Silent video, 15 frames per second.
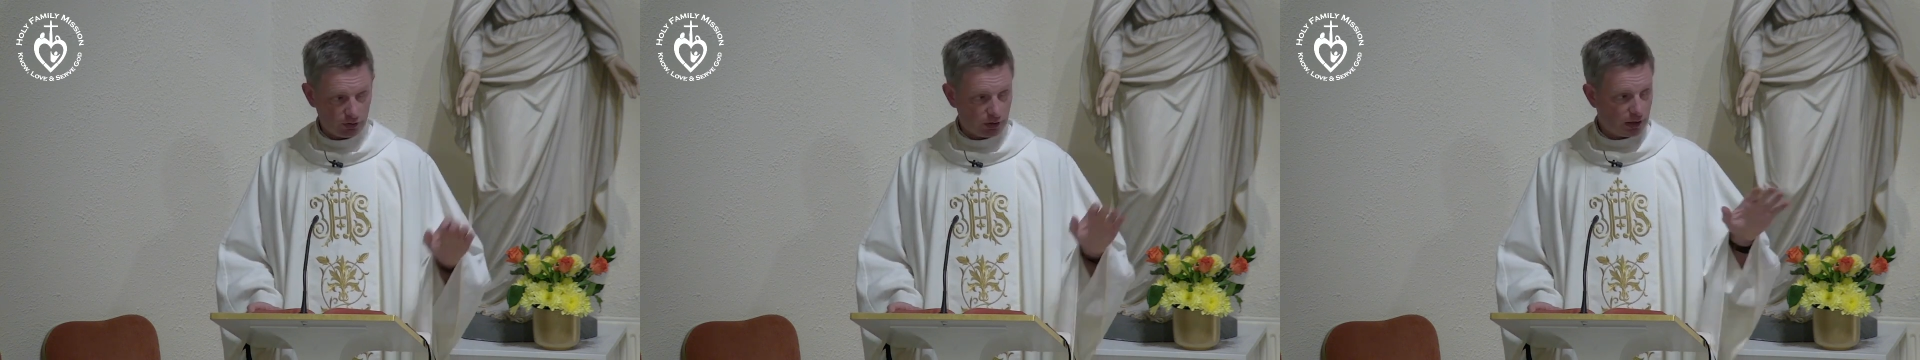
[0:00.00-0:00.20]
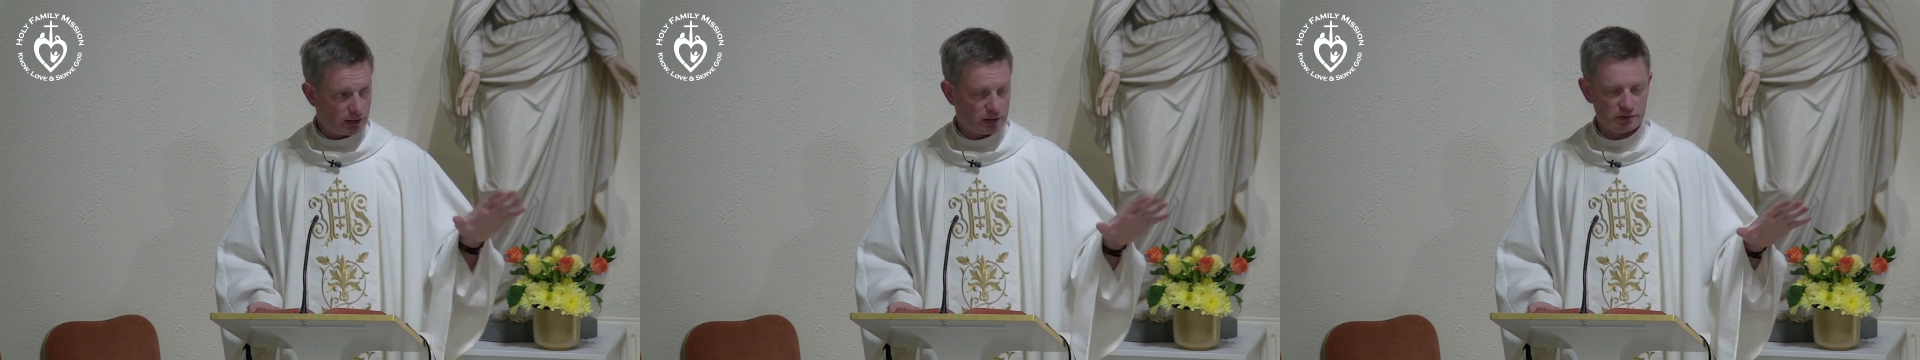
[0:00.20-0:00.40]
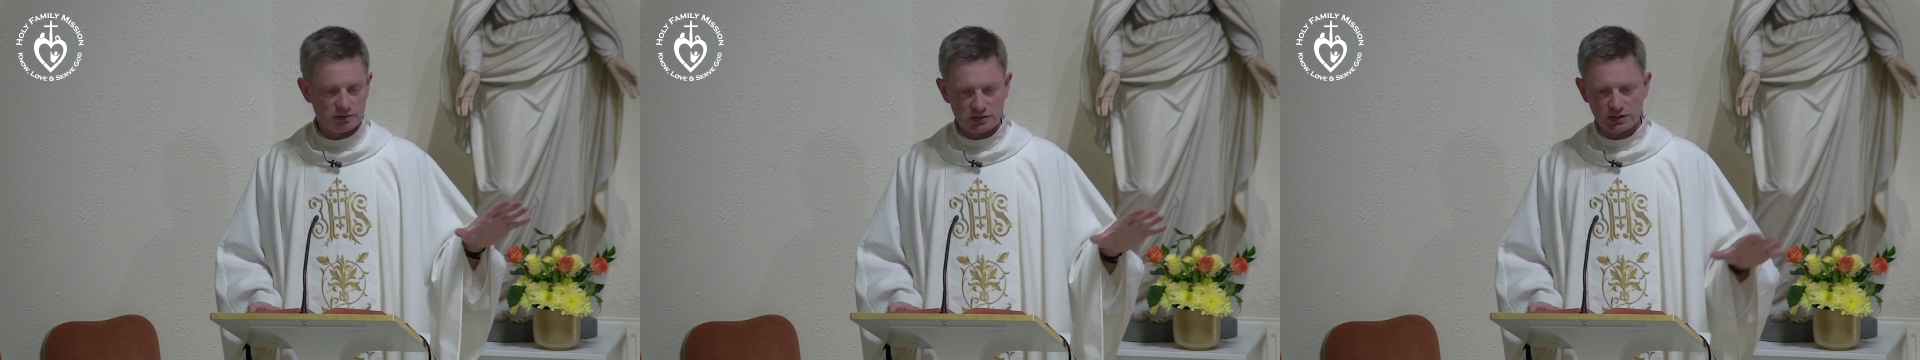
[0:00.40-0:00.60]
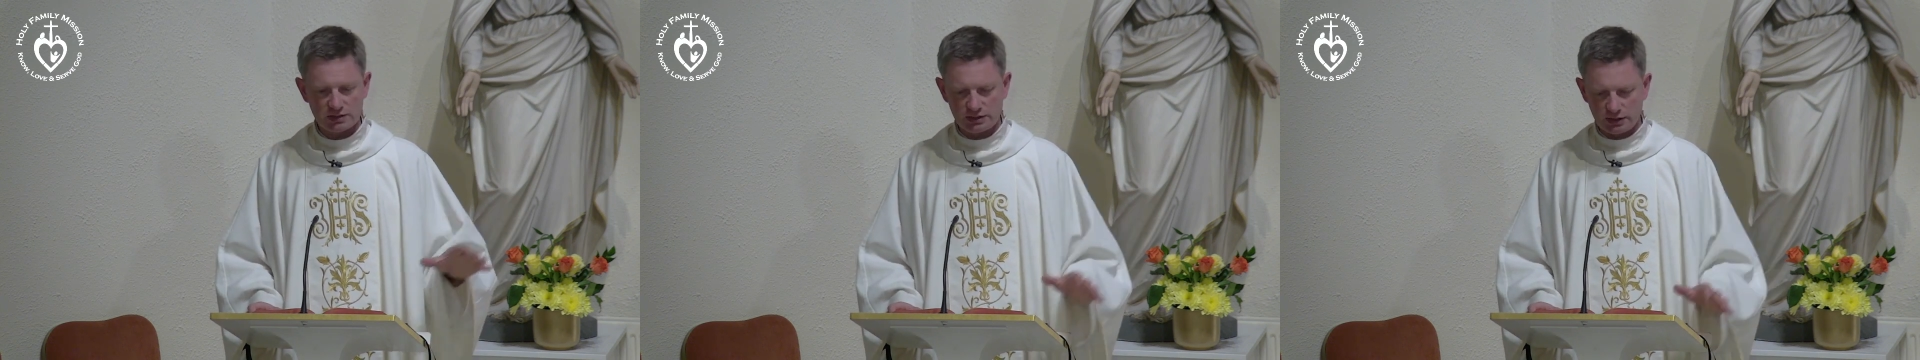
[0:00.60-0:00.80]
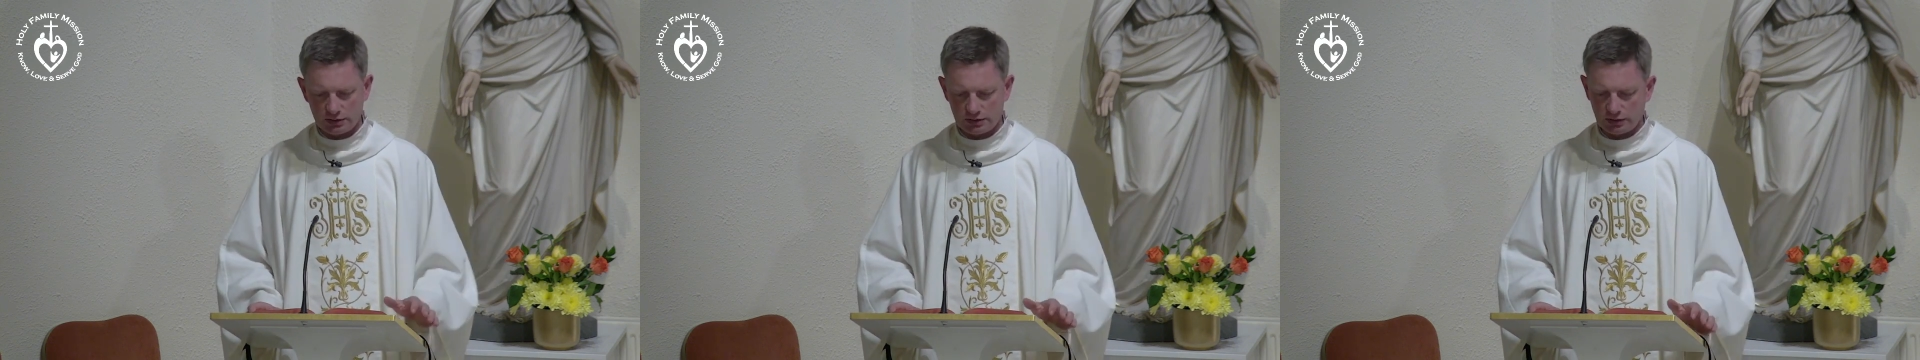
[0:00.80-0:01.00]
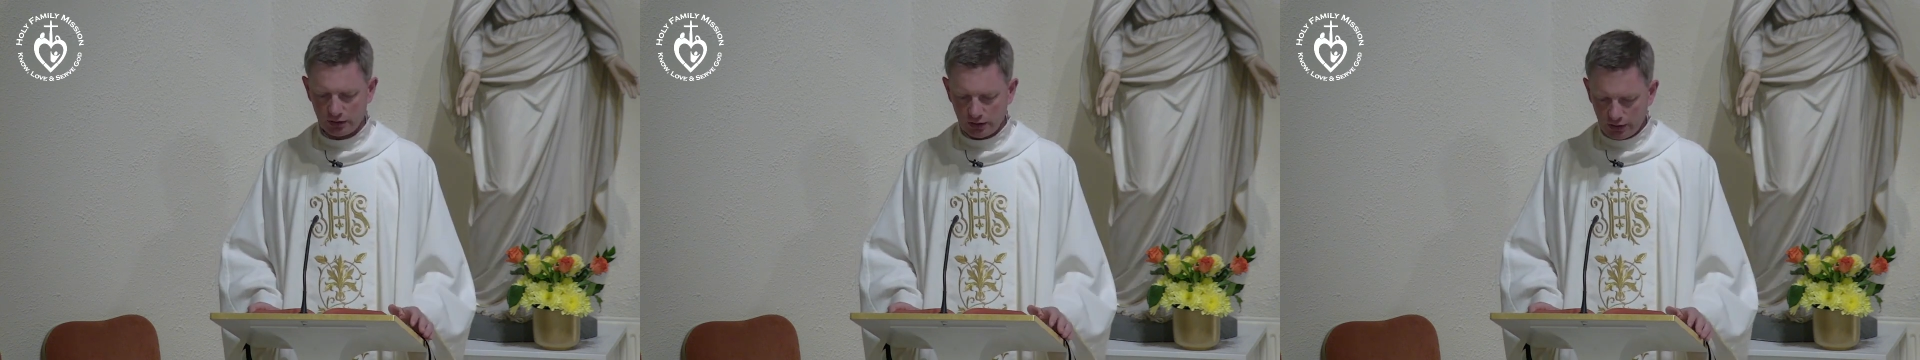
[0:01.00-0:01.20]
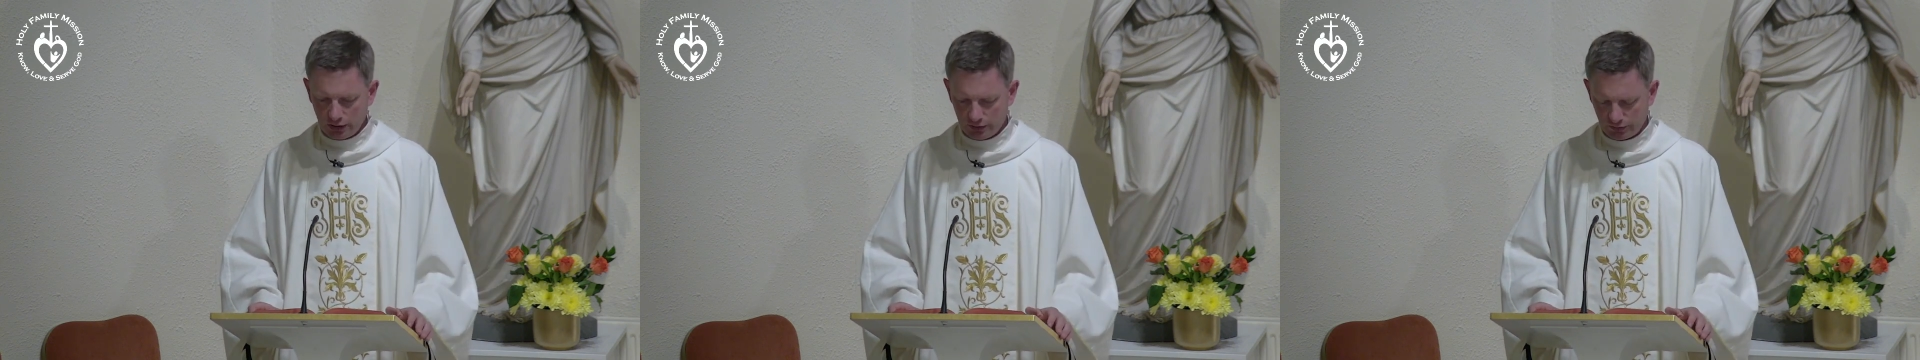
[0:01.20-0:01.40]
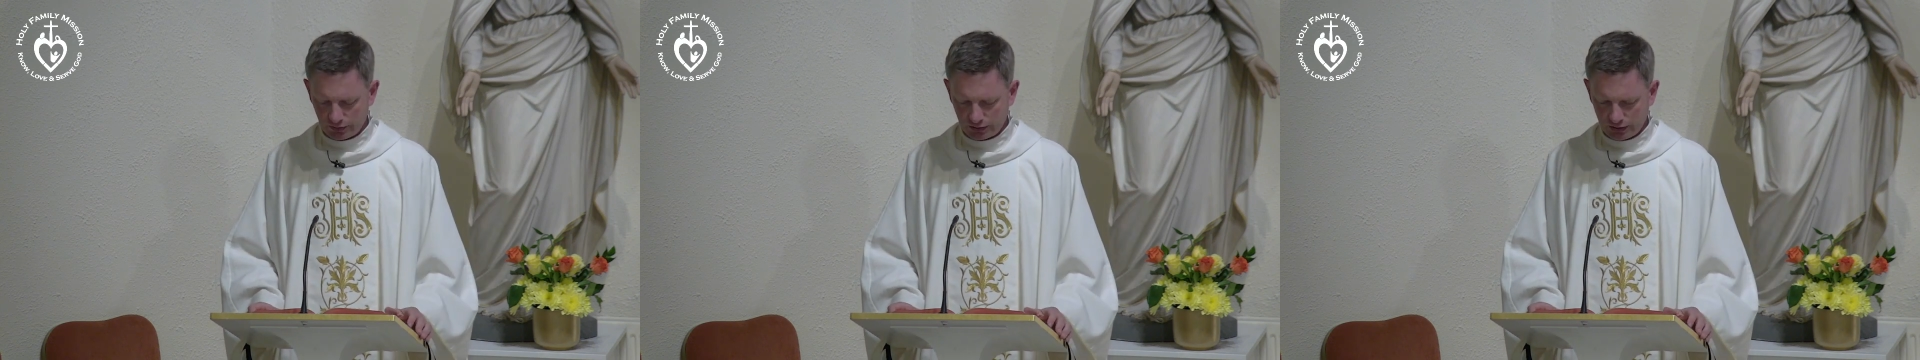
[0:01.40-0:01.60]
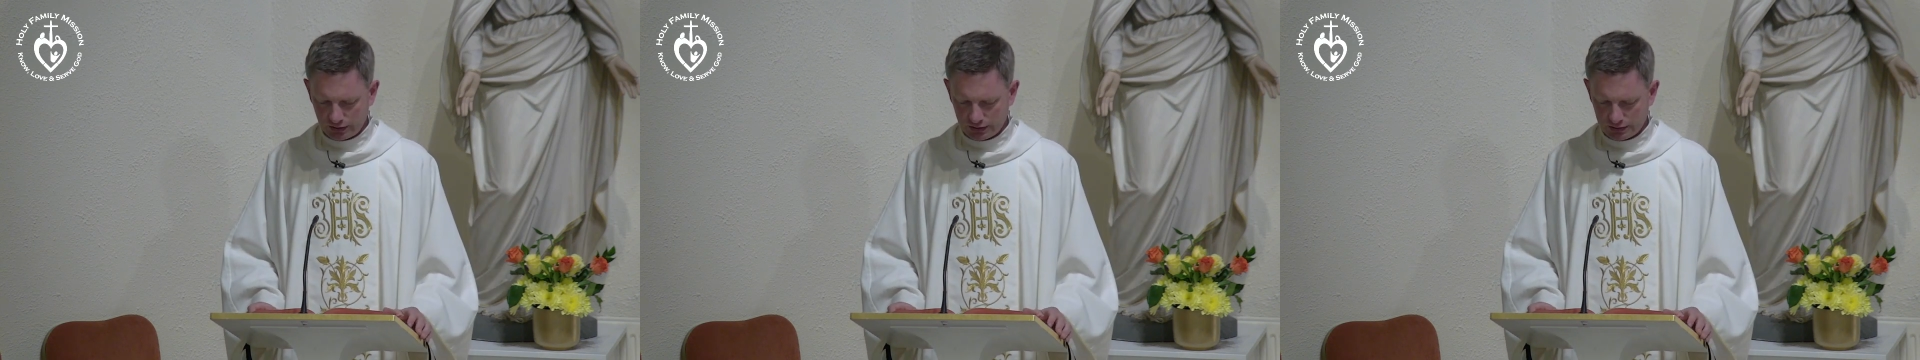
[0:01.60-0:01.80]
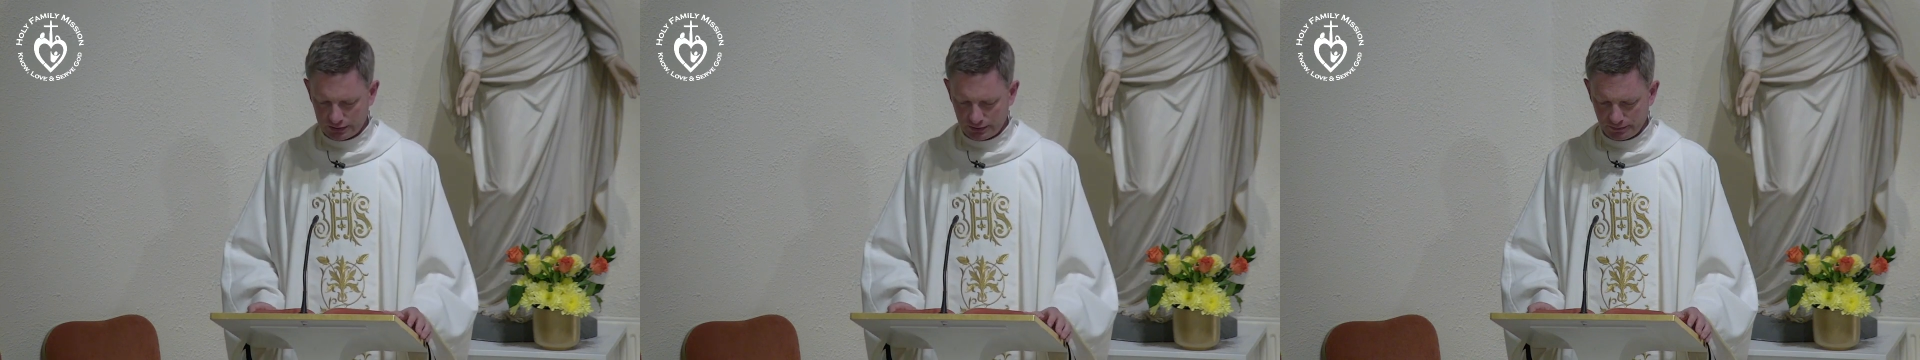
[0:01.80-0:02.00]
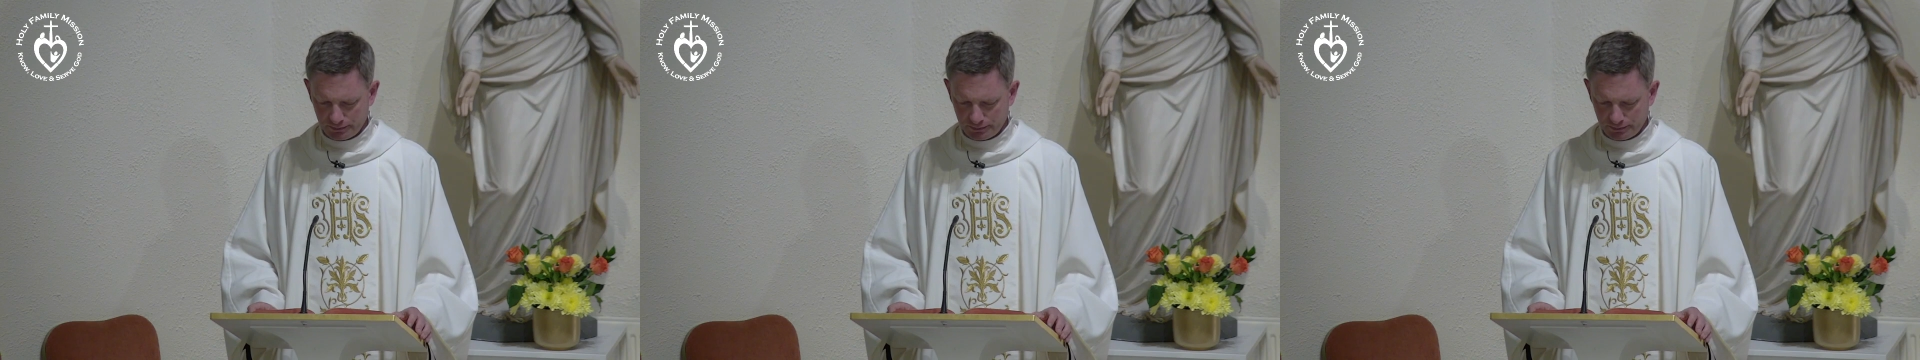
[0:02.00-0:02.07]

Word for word: lives and the centre of our hearts.